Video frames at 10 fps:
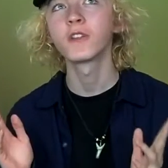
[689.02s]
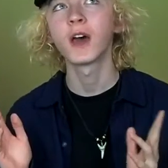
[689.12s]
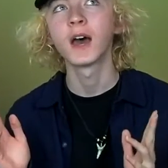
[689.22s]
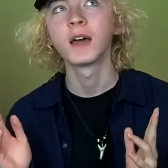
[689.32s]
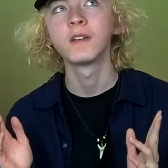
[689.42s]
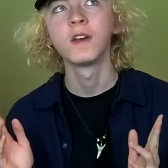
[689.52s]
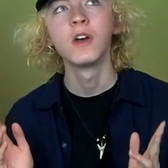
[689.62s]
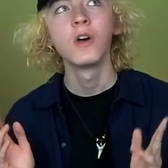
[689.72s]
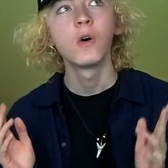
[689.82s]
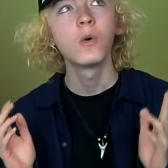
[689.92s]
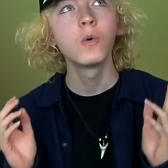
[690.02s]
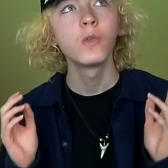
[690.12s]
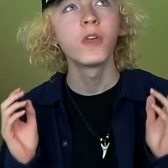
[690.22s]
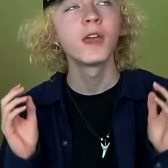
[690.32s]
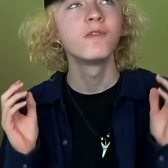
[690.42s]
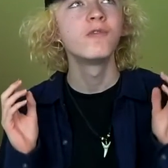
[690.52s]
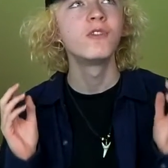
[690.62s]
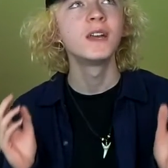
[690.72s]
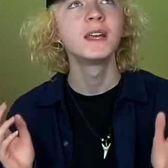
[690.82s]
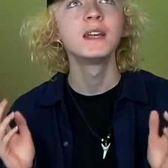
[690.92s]
hand, all they
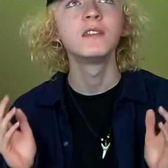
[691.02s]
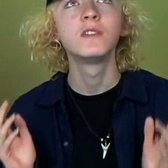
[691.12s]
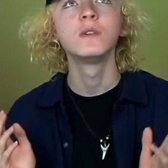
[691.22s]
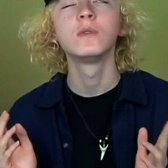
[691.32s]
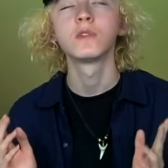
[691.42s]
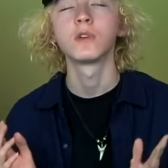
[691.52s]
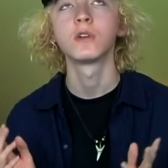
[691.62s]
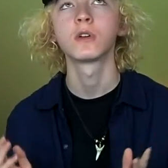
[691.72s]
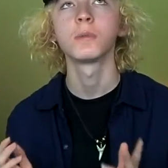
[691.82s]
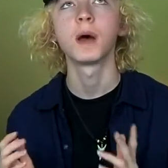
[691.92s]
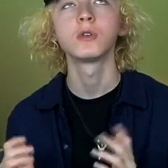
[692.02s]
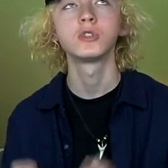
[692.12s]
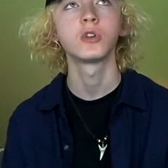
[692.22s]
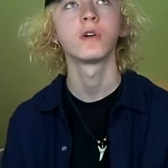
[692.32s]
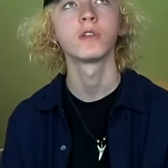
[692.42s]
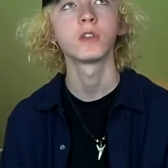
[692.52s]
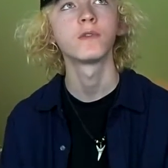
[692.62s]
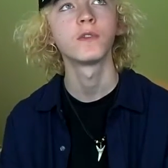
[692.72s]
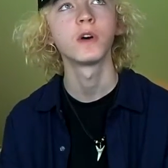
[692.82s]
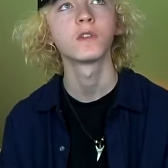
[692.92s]
really do talk about during the
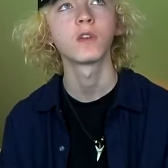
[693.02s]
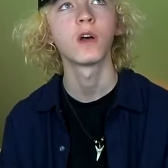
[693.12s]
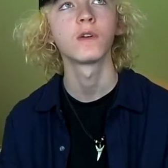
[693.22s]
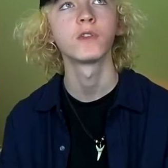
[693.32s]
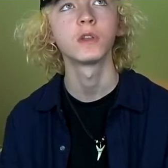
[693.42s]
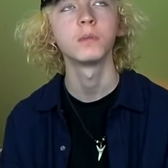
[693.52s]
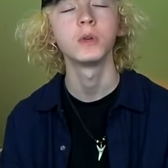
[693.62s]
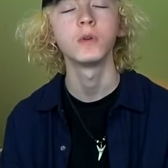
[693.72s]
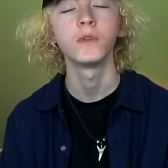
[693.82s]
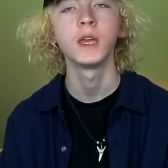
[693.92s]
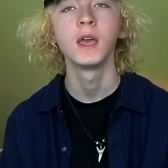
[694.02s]
first half of the movie